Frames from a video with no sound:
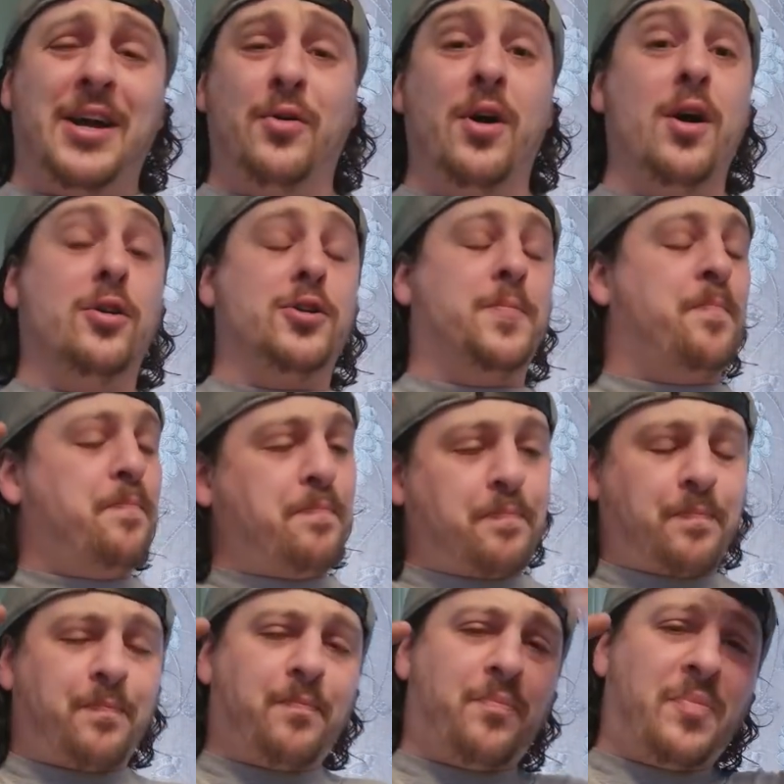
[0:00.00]
Rose
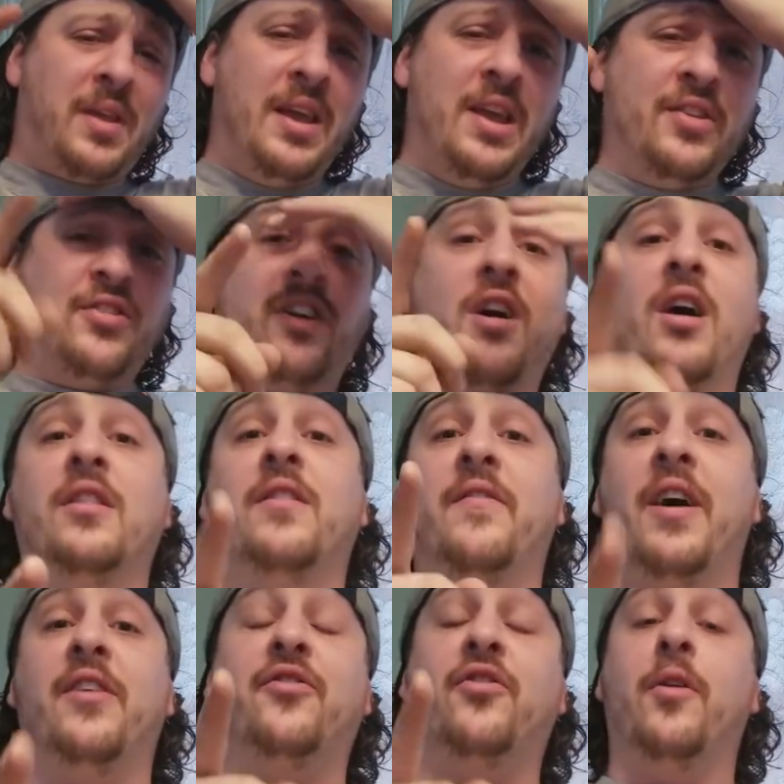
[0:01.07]
is a cunt of
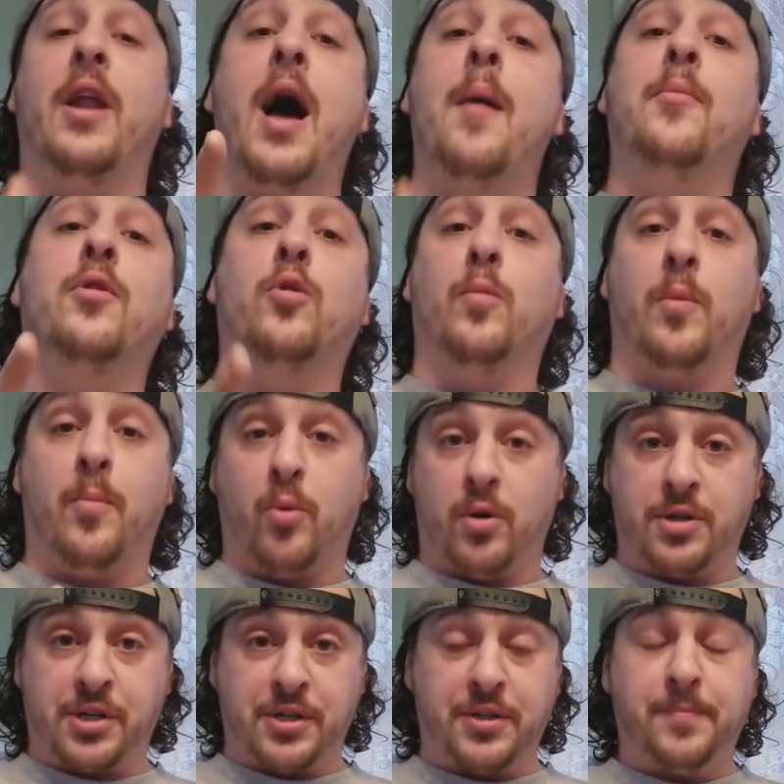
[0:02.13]
astronomical
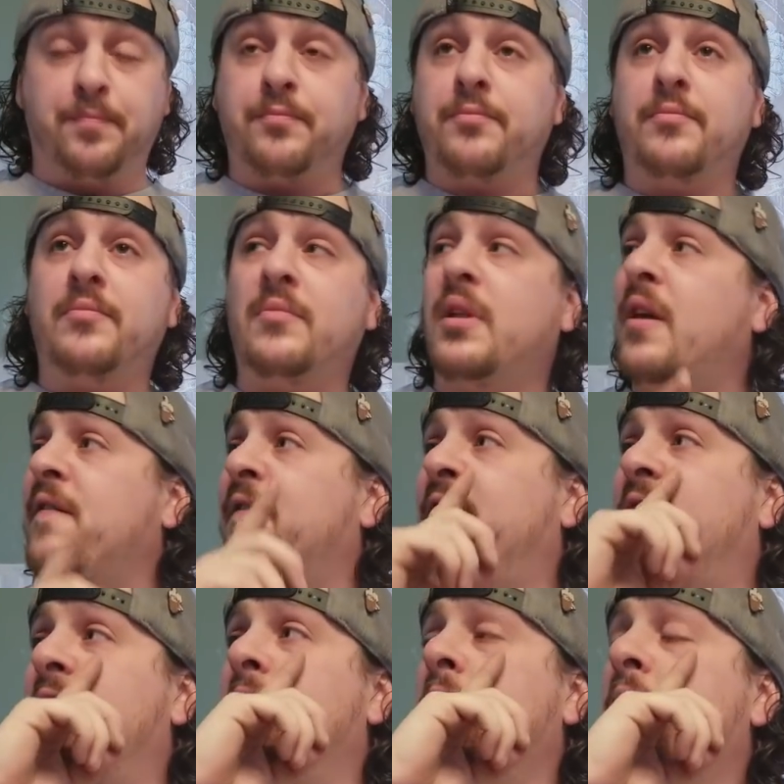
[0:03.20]
proportions
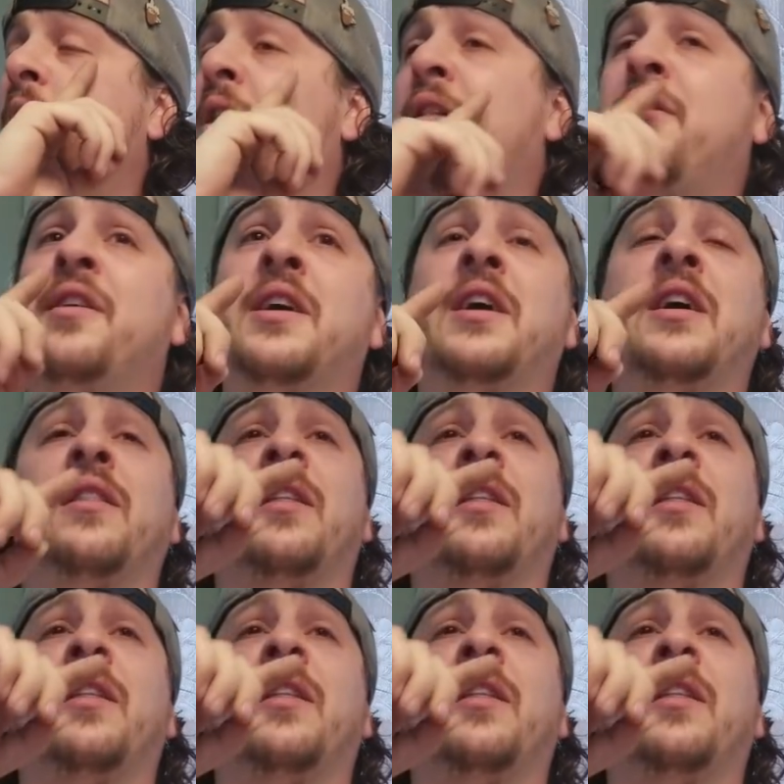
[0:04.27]
for thinking